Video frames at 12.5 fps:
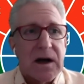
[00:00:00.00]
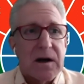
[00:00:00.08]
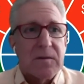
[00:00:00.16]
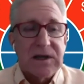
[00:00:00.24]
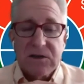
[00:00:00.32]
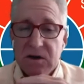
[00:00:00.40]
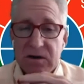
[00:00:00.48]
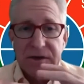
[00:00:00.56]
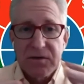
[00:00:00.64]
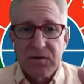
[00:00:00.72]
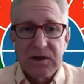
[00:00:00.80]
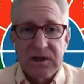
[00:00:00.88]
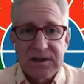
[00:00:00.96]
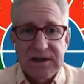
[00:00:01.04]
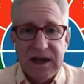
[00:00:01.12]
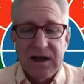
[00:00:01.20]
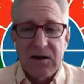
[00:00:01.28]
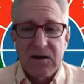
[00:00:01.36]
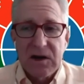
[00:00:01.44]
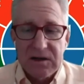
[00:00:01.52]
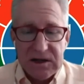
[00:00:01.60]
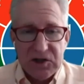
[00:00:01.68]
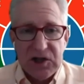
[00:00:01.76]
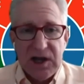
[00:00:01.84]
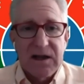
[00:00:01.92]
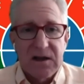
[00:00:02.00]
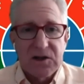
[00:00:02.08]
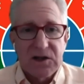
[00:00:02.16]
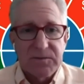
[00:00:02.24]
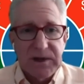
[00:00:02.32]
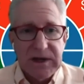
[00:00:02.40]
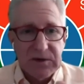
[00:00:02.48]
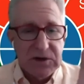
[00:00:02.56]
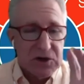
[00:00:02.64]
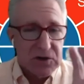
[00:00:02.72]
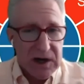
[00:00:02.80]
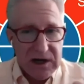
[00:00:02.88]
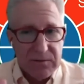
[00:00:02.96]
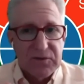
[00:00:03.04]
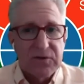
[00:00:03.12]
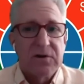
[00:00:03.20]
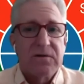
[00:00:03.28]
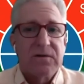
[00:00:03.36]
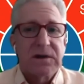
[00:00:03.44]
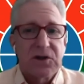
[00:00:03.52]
he sort of threw this down as a challenge to people to try to prove it,